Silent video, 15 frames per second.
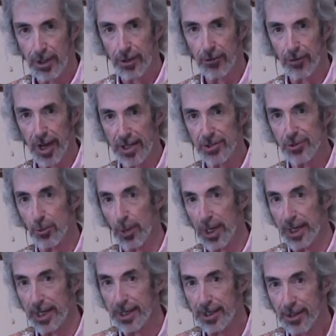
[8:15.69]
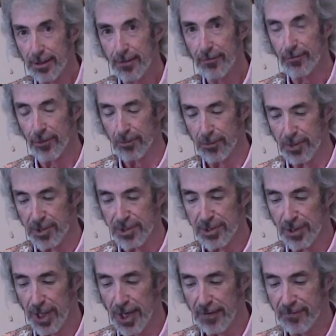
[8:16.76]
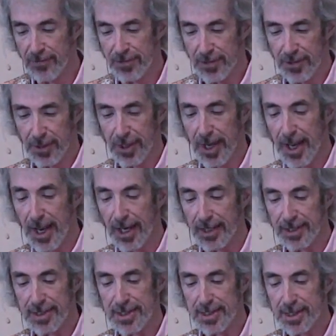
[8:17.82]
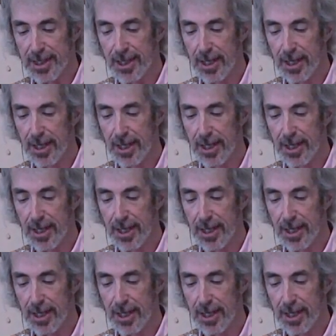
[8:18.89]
graduated from this life to the next.